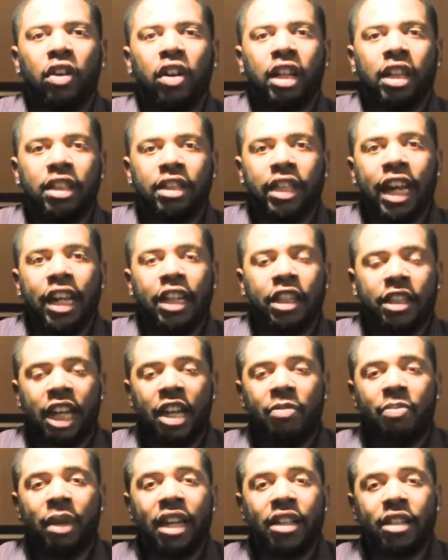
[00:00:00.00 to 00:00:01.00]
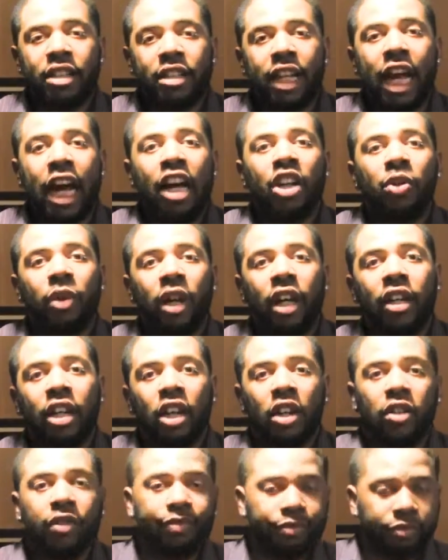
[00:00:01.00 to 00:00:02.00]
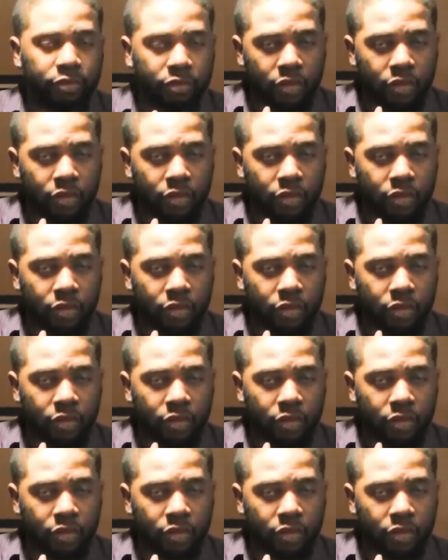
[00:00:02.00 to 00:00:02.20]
on a day-to-day basis. How do I know?